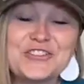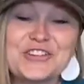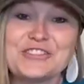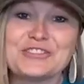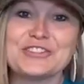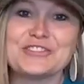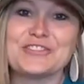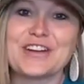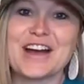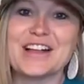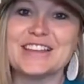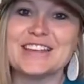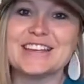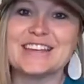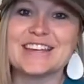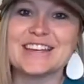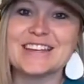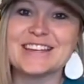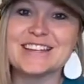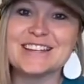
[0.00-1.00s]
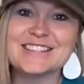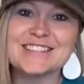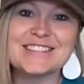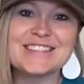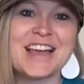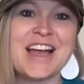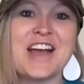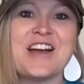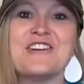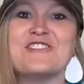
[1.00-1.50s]
River Valley kids.
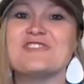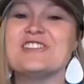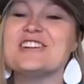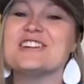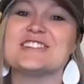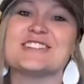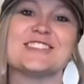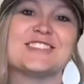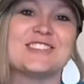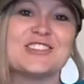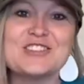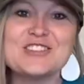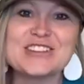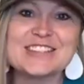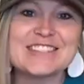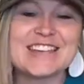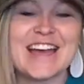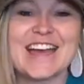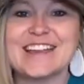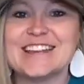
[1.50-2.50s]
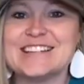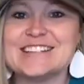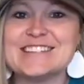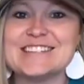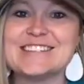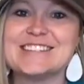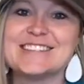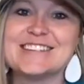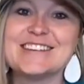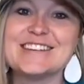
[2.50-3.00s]
We are so excited
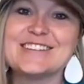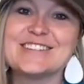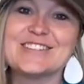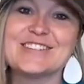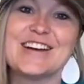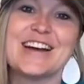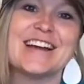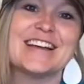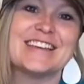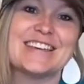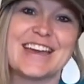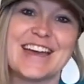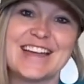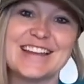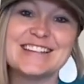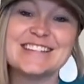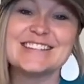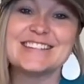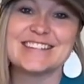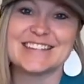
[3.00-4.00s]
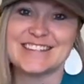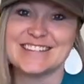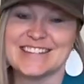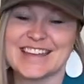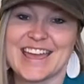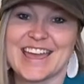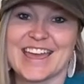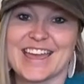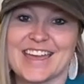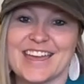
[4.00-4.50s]
to see you again
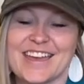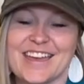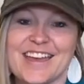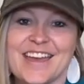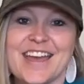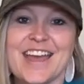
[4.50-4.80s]
today.